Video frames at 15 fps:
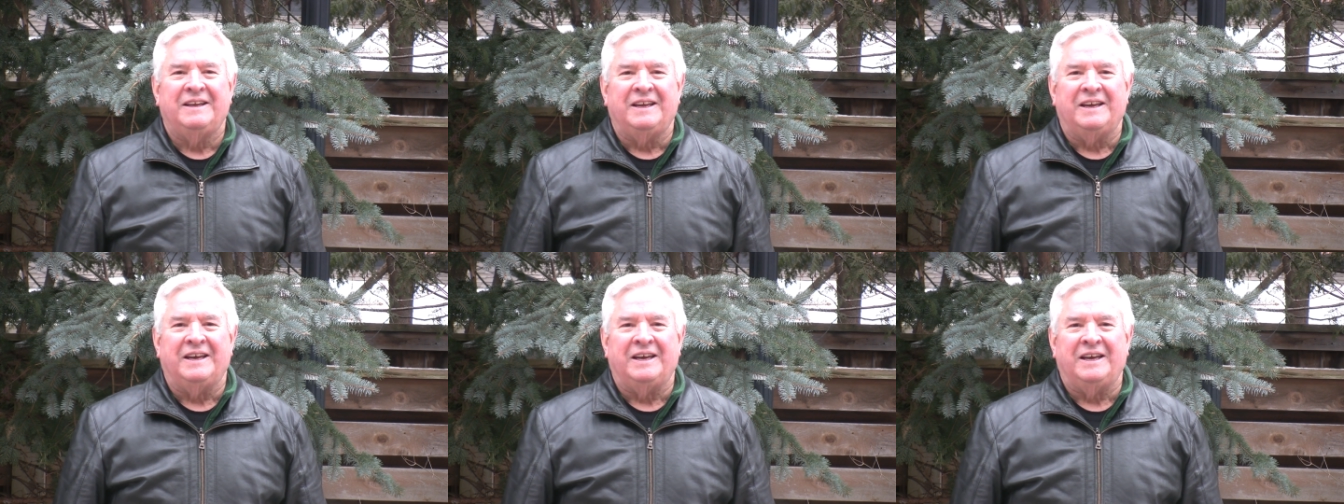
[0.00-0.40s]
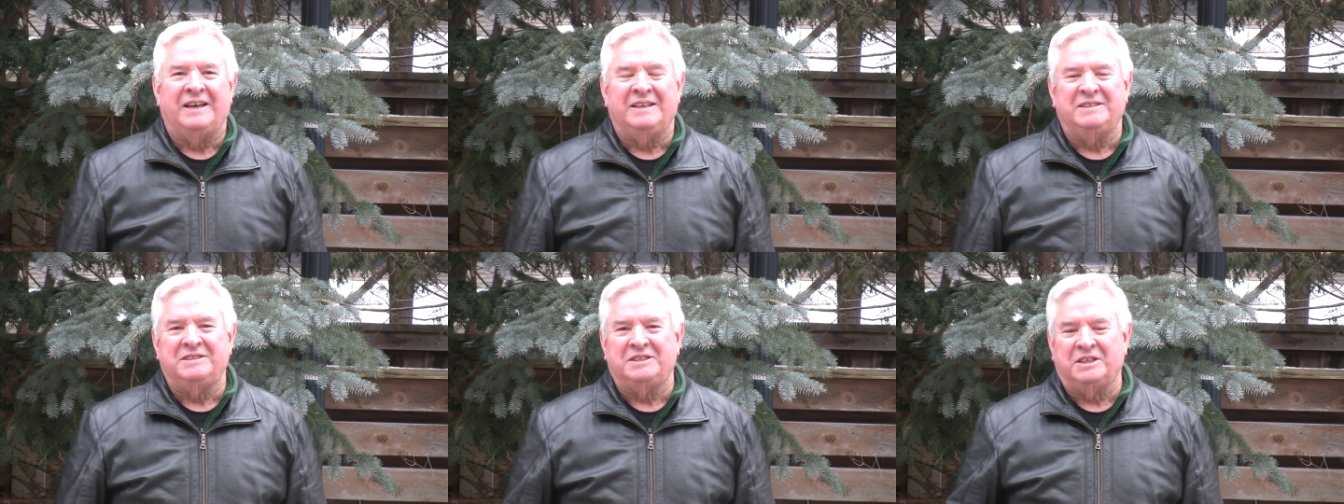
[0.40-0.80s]

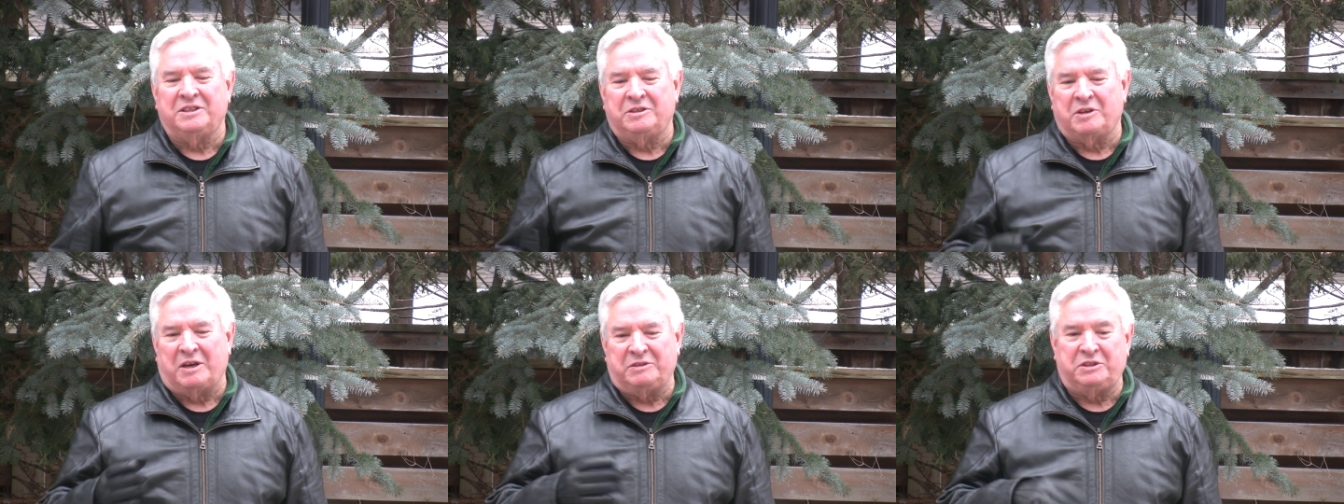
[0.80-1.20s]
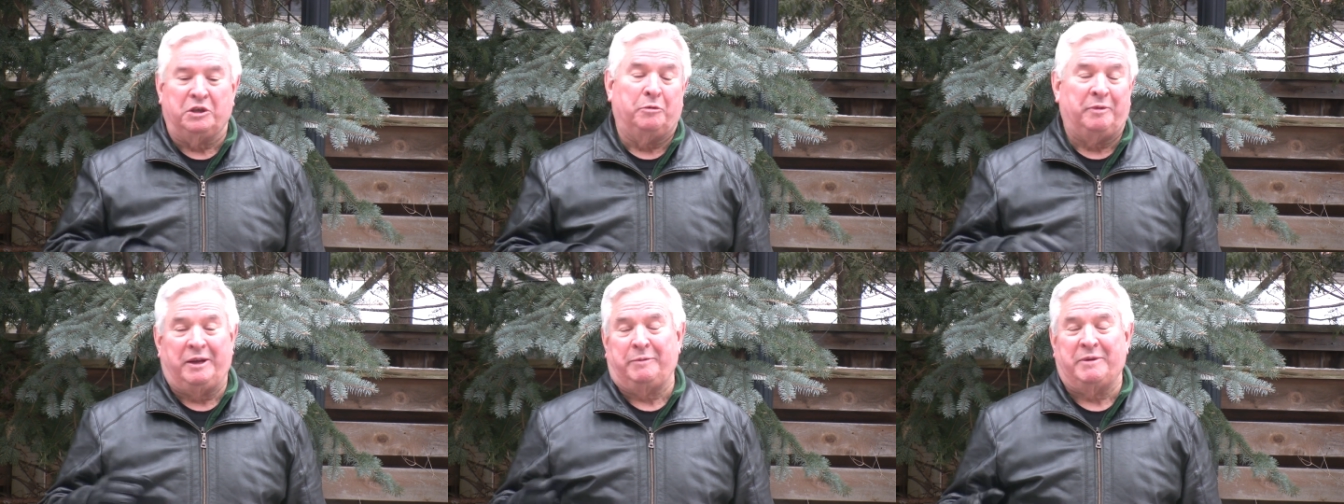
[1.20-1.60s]
And just, I was
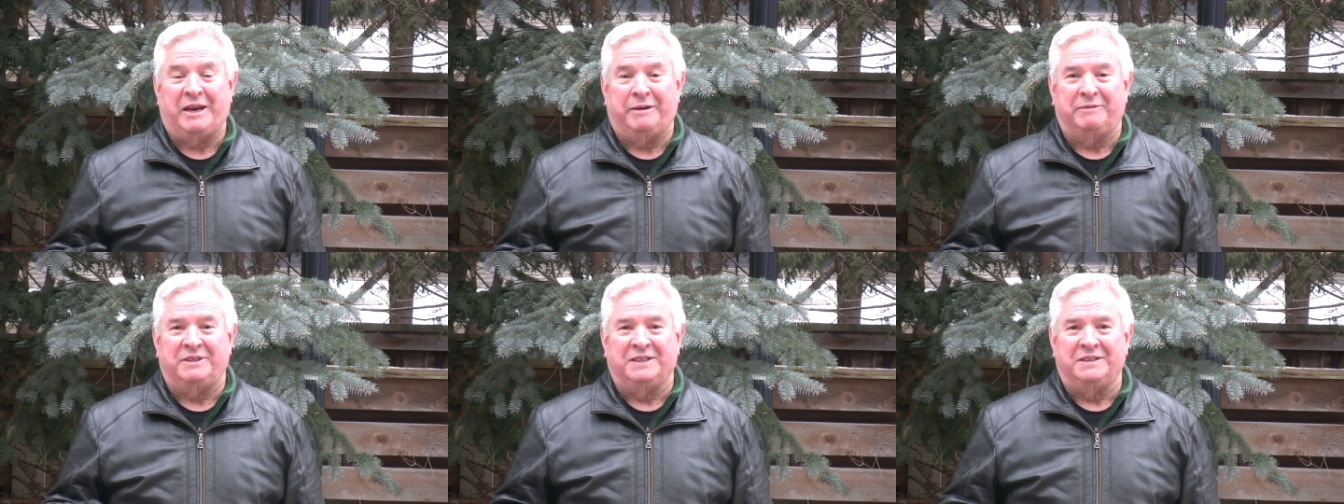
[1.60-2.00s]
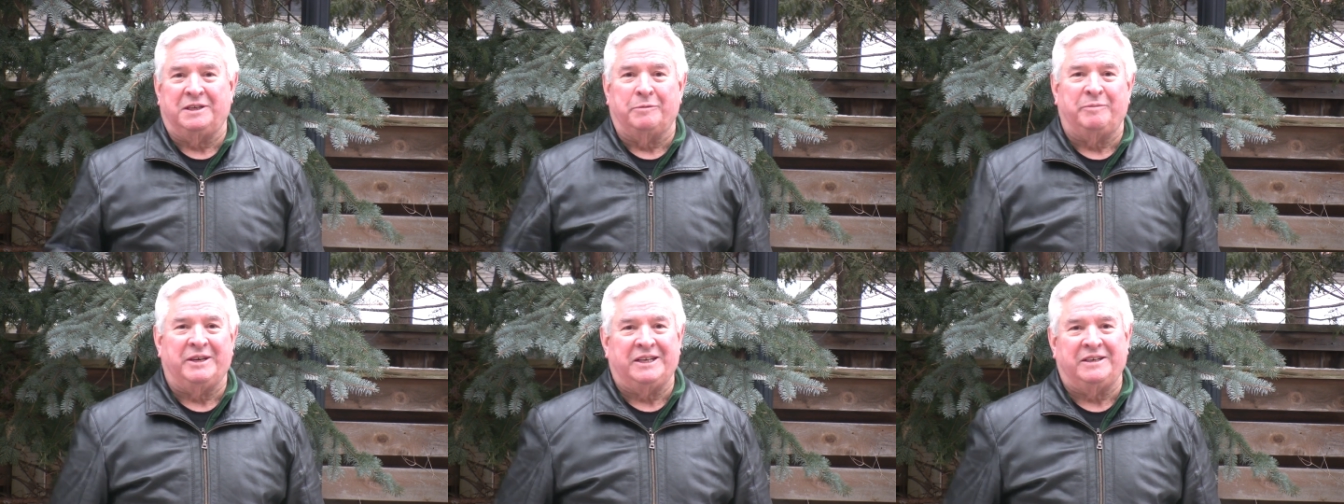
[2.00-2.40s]
still playing badminton
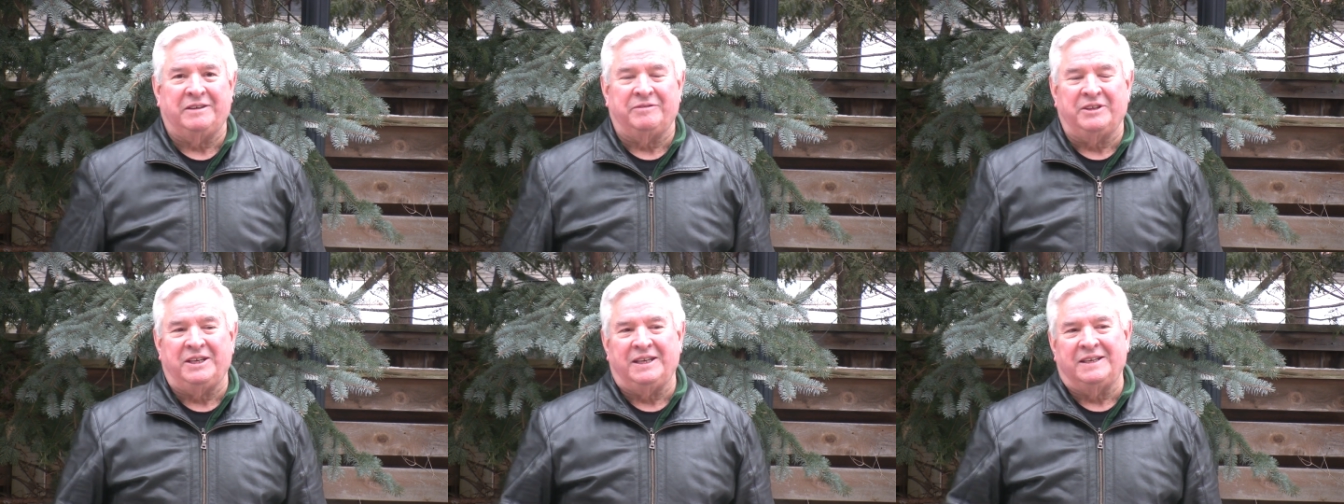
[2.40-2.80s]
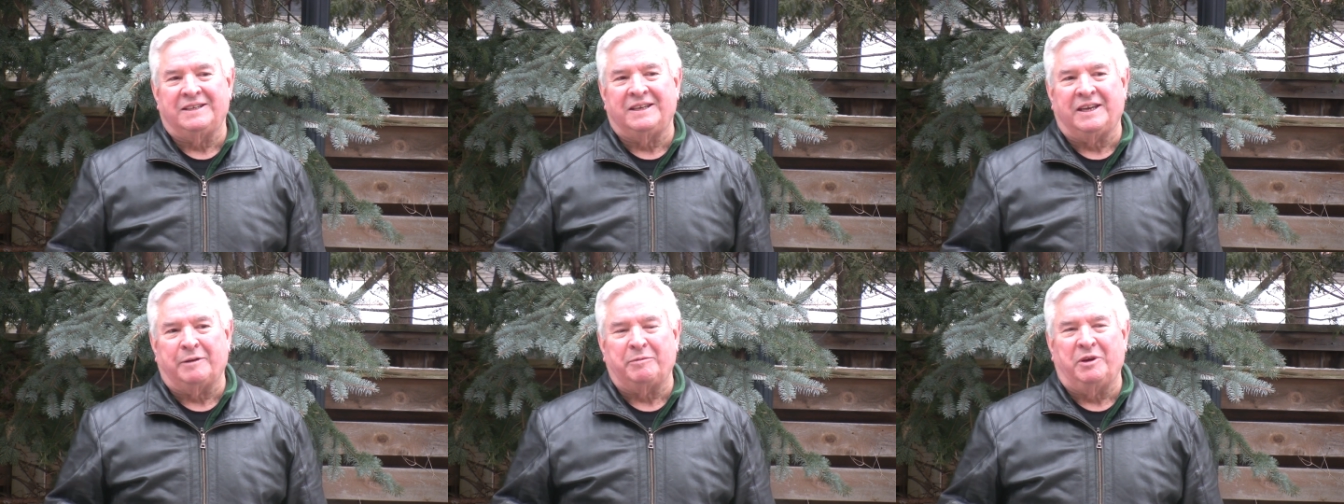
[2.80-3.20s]
competitively,
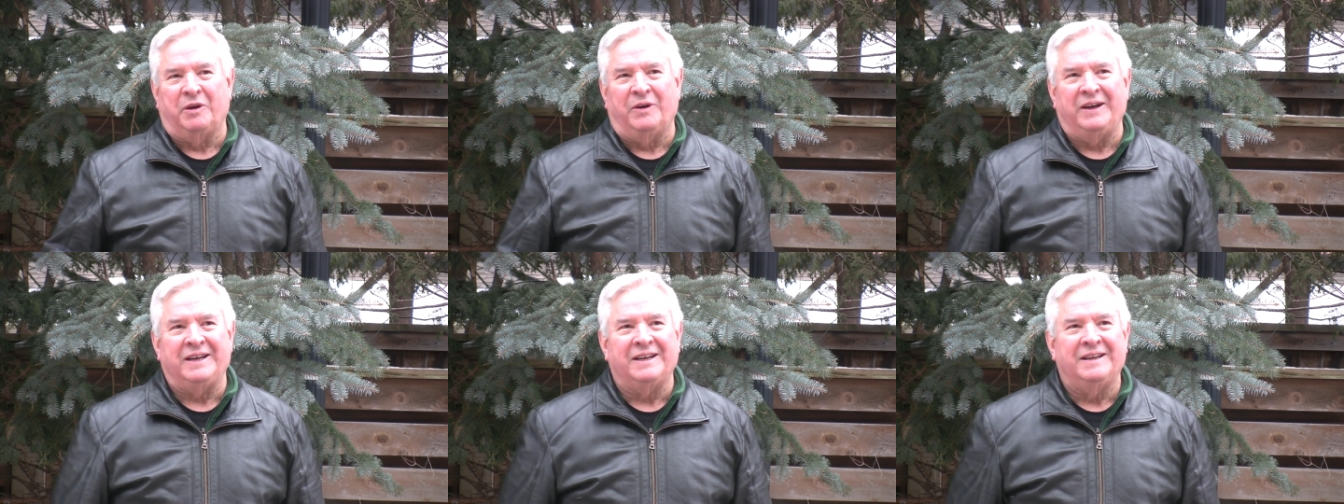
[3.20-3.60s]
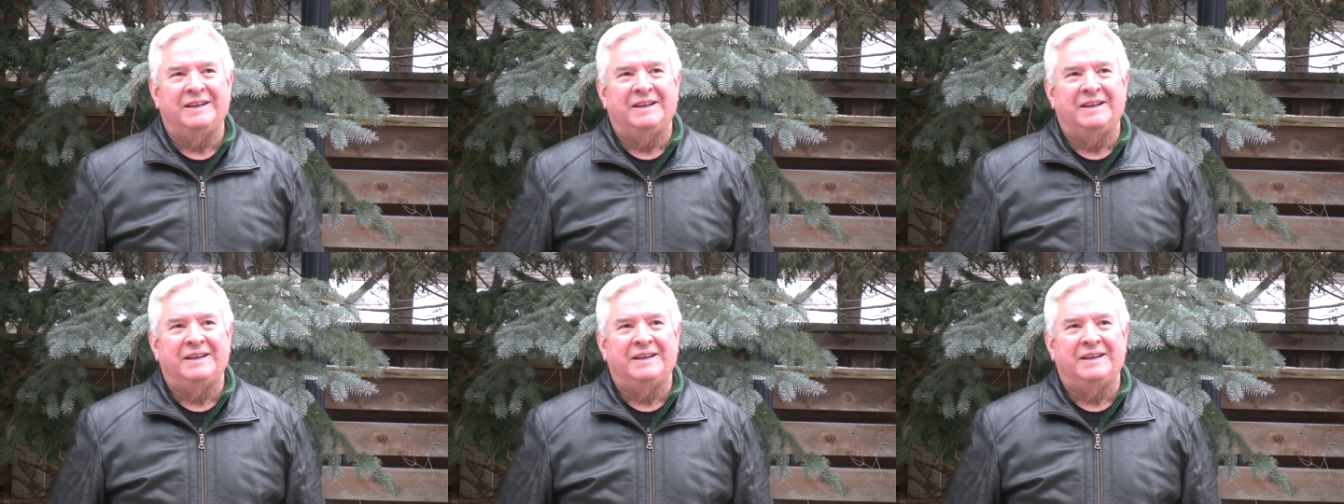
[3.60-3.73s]
kept going.